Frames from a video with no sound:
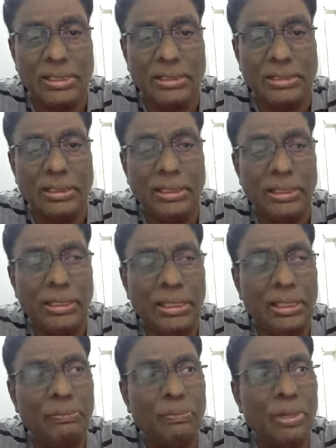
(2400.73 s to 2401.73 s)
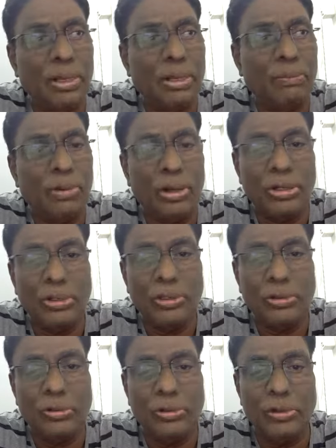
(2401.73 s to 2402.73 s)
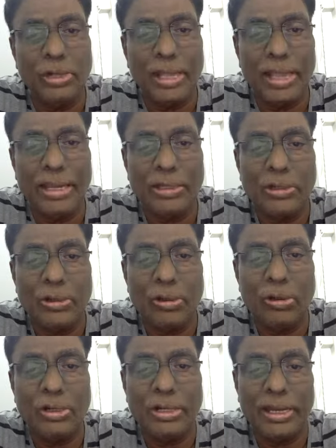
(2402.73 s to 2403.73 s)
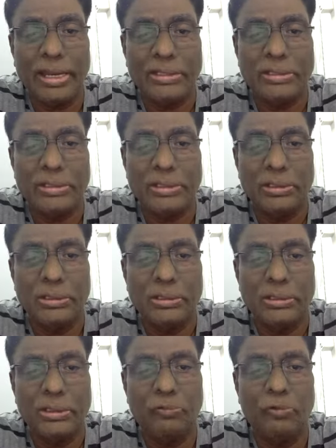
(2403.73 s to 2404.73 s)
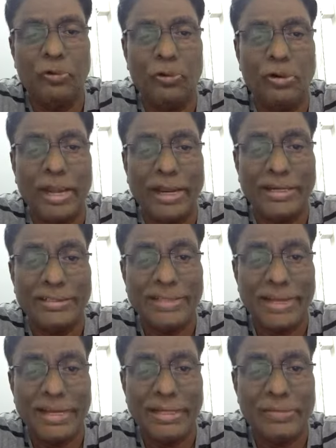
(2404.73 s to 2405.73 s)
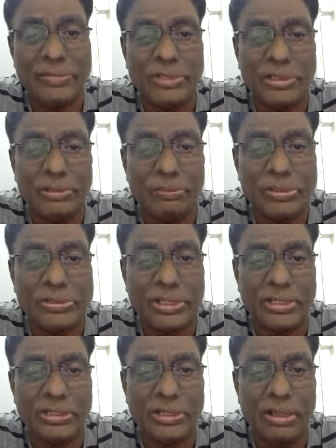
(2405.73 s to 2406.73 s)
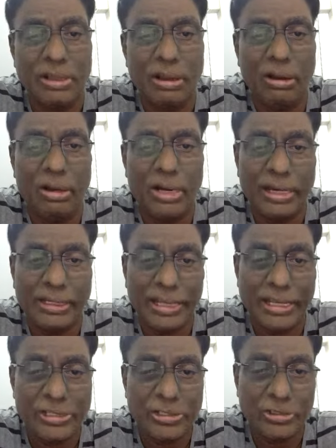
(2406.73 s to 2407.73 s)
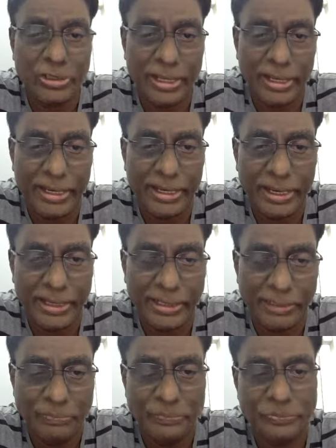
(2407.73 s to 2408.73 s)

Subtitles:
the heme molecule can coordinate. The 4 nitrogen atoms that are present are attached to the iron atom.